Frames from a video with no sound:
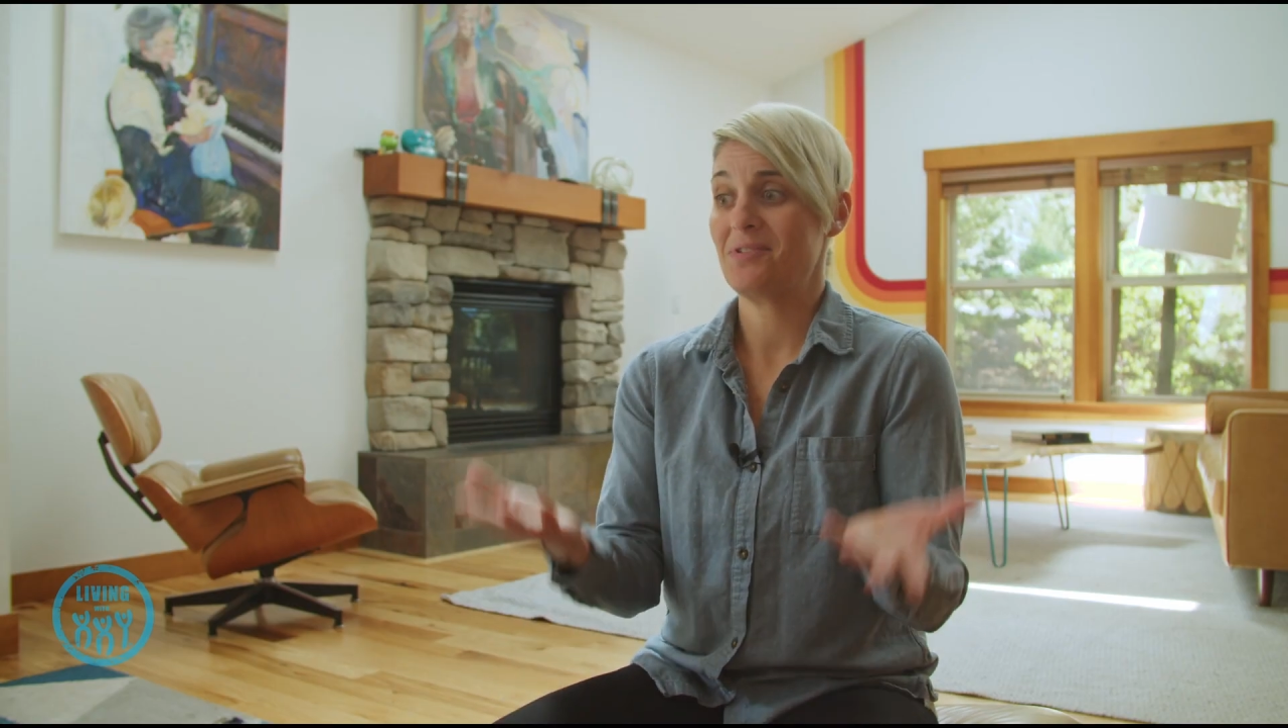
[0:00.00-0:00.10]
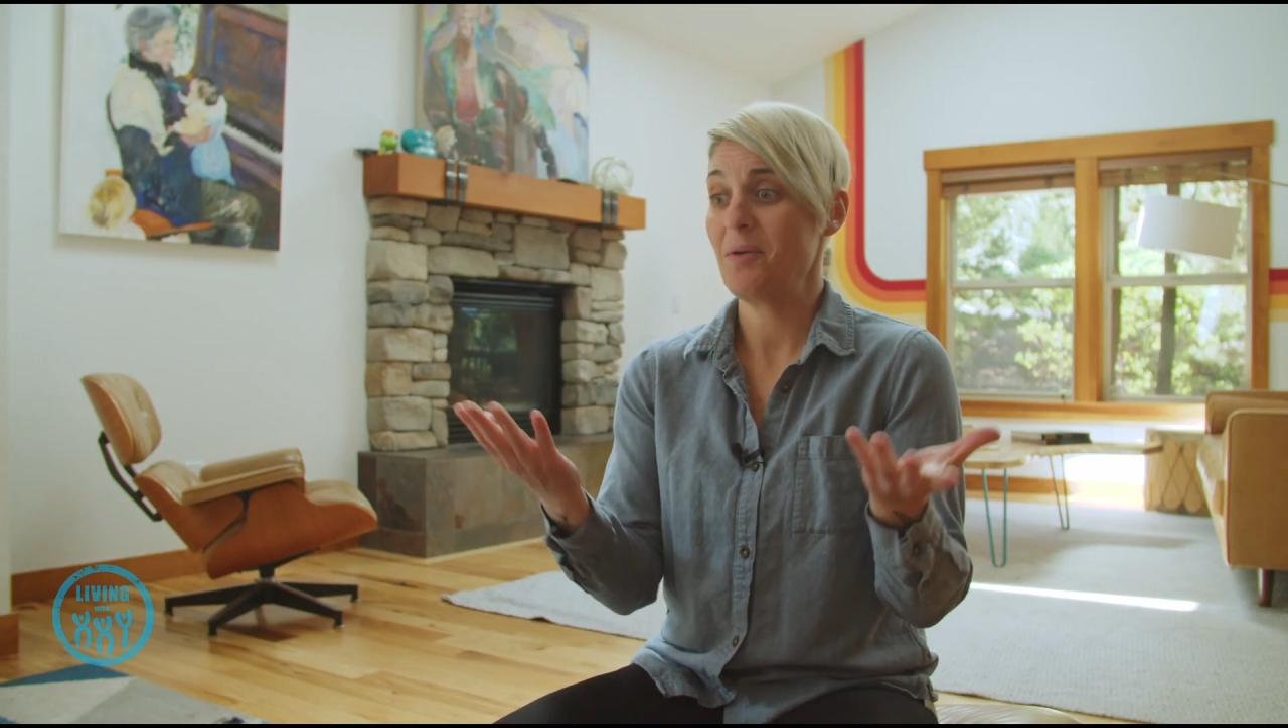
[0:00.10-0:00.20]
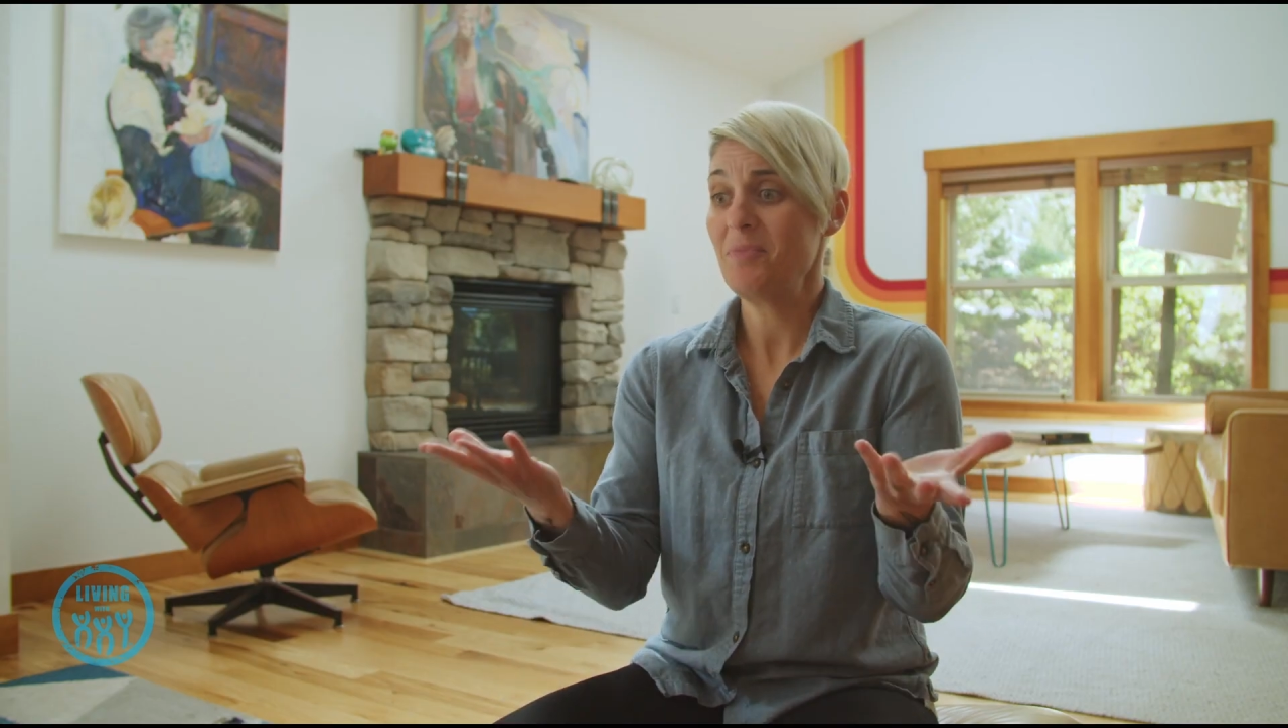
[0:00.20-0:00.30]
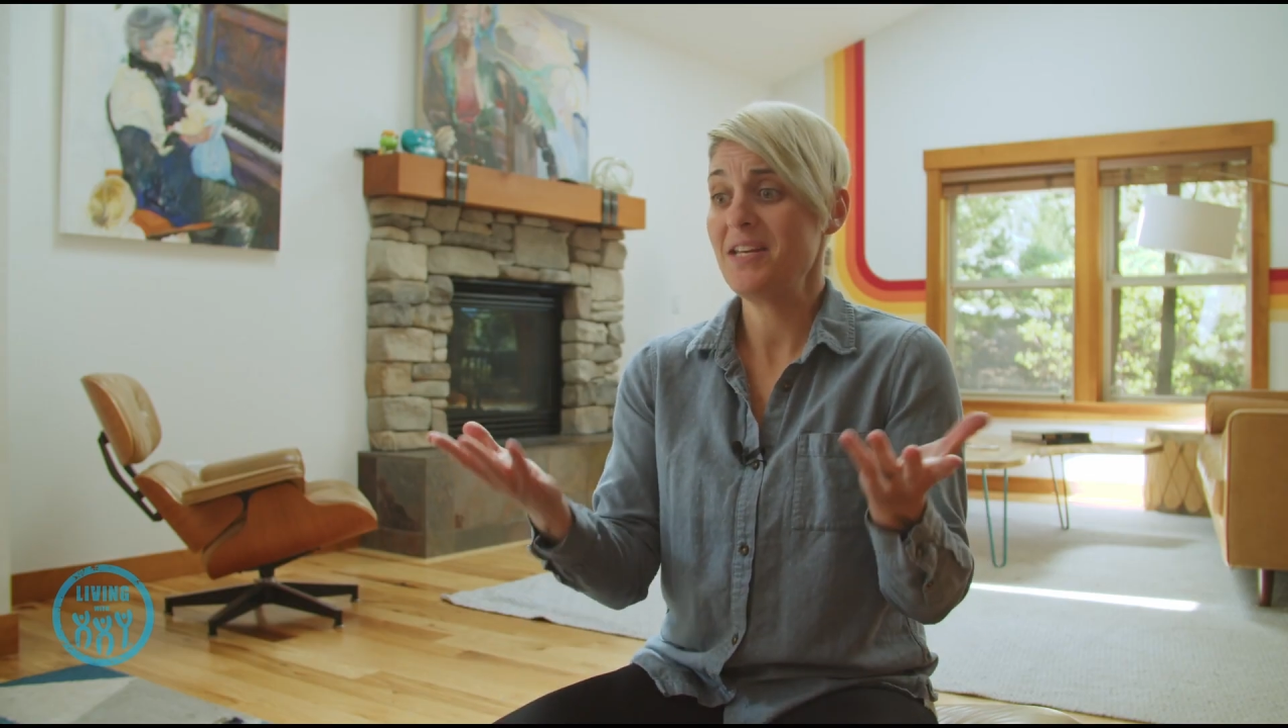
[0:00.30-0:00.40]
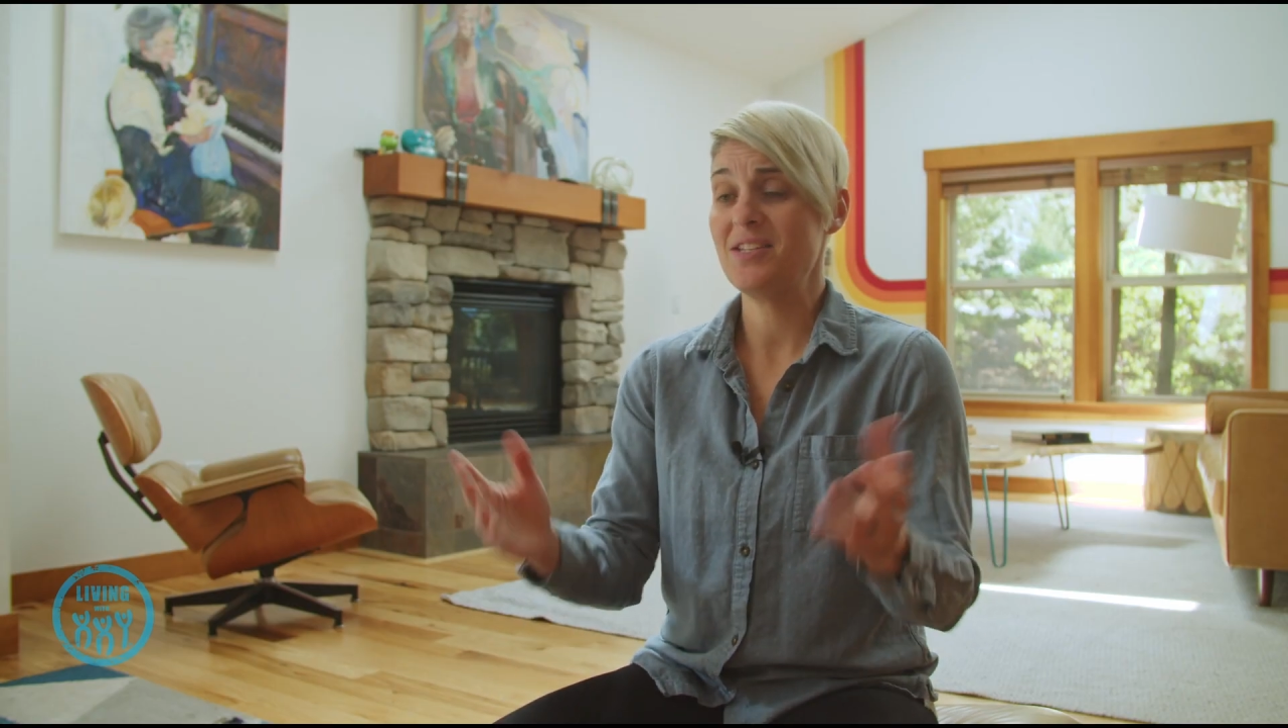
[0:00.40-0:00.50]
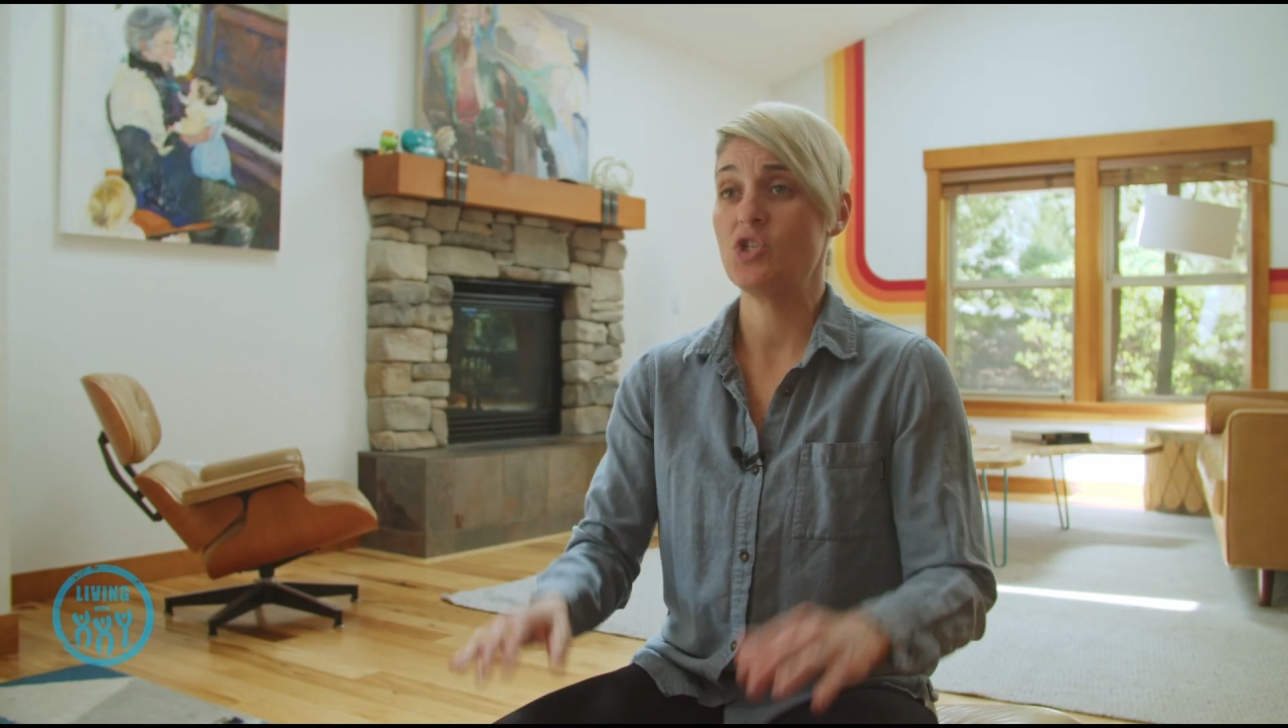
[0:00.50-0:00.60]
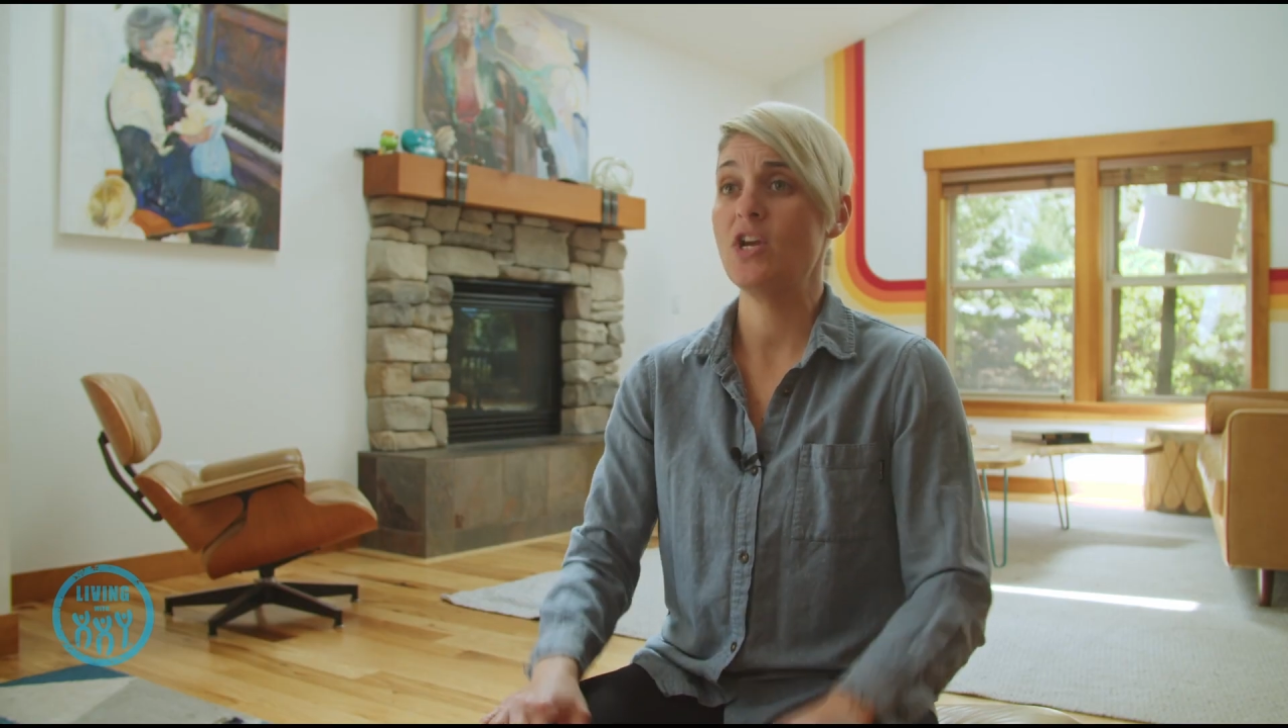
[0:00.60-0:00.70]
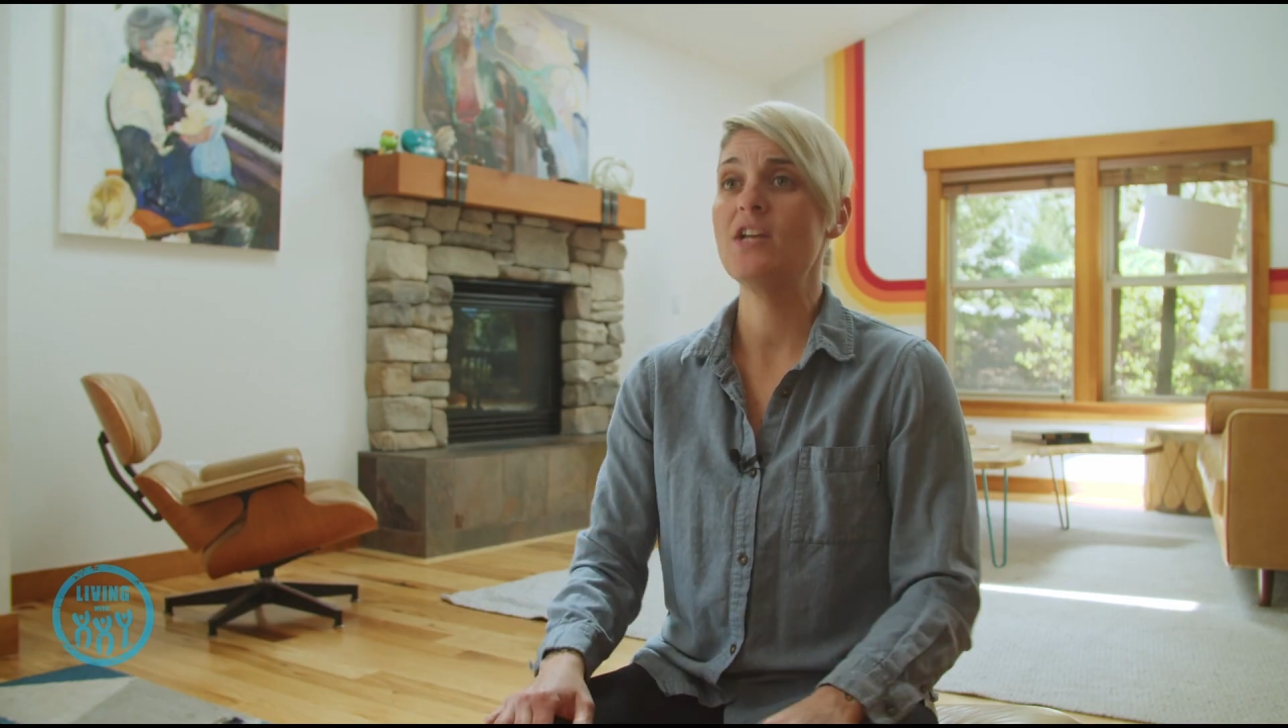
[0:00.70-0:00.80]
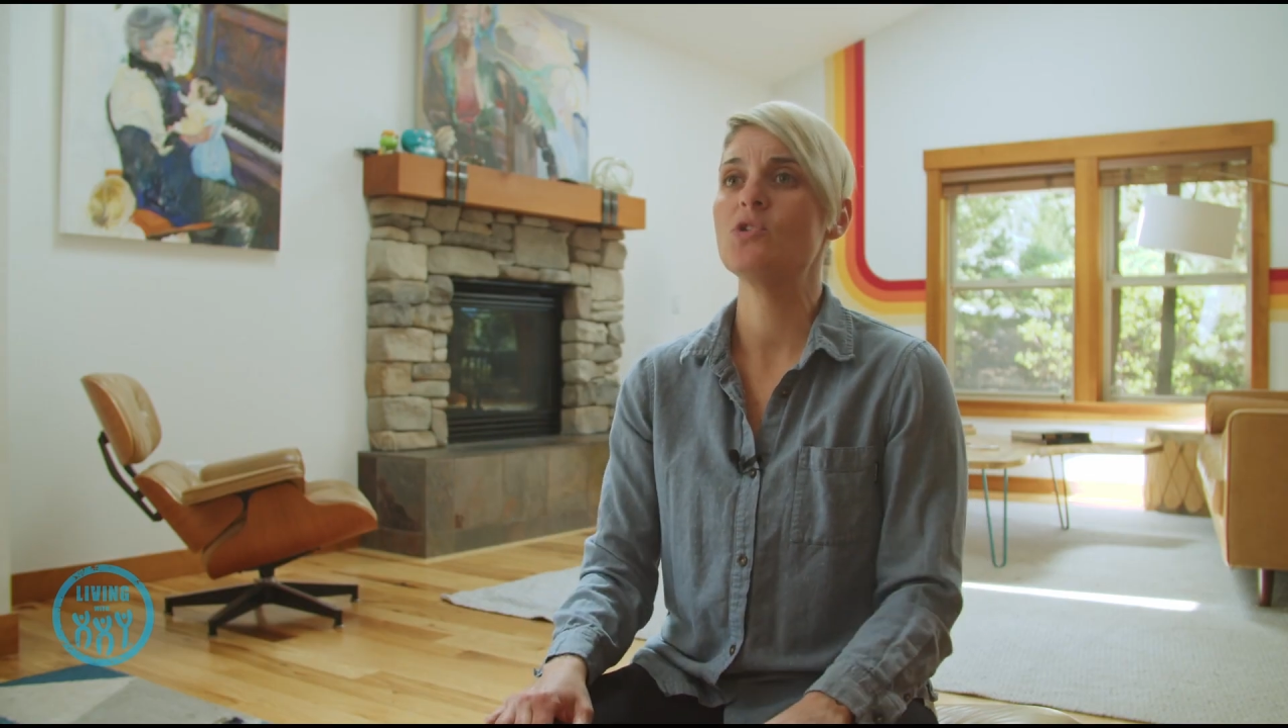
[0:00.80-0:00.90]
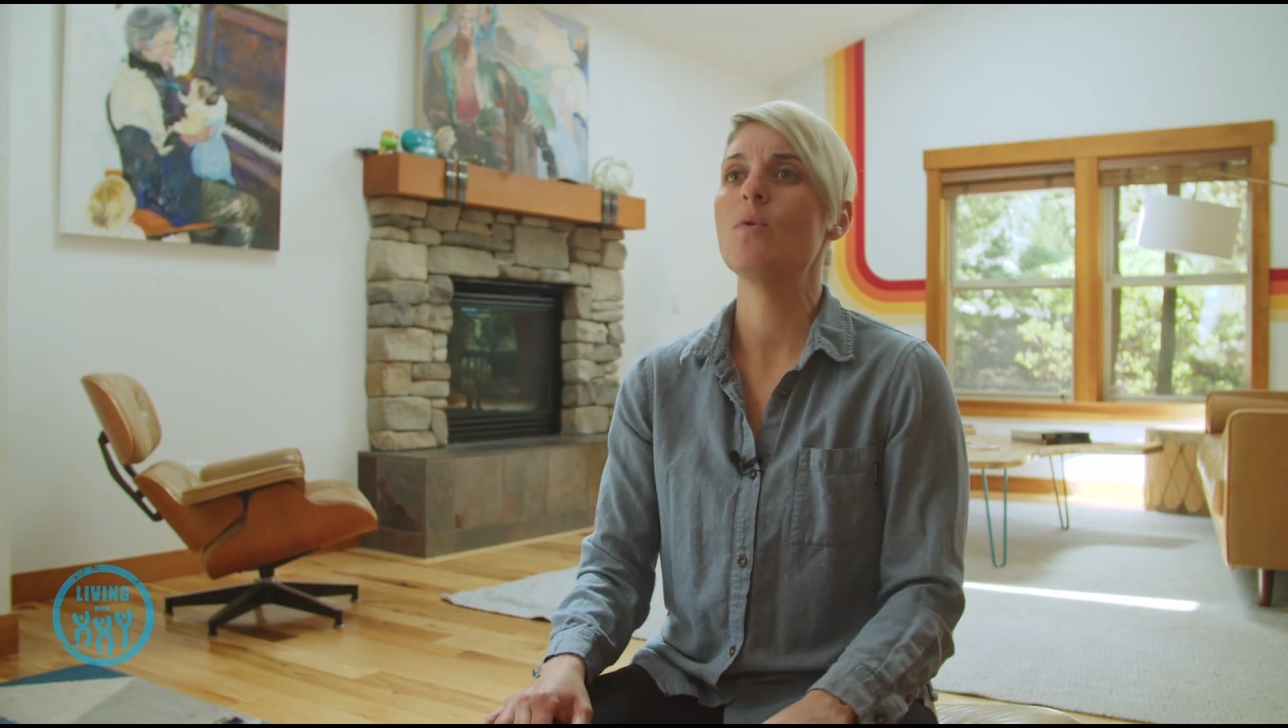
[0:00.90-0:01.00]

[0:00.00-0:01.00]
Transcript: something needs to change.